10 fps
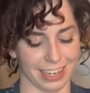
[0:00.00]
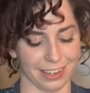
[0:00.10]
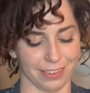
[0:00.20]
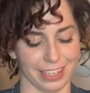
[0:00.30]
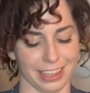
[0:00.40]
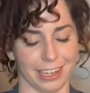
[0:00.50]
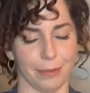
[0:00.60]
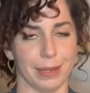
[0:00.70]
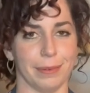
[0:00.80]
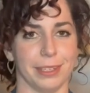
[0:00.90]
I don't think that I'll
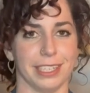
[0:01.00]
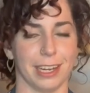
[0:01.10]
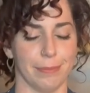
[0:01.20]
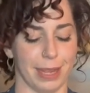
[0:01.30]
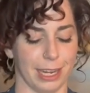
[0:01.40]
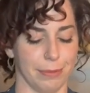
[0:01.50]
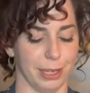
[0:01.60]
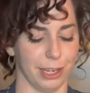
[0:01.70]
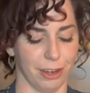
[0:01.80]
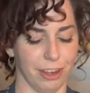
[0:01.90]
be able to come back and be
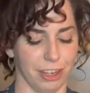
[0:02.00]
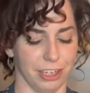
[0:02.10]
like, oh,